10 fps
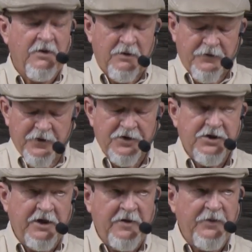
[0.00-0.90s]
the
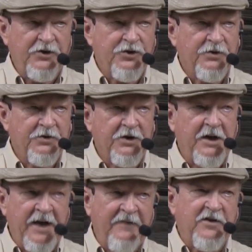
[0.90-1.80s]
stem it doesn't
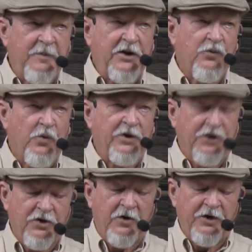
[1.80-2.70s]
have to be the one you're
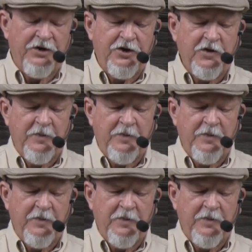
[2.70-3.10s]
going to do,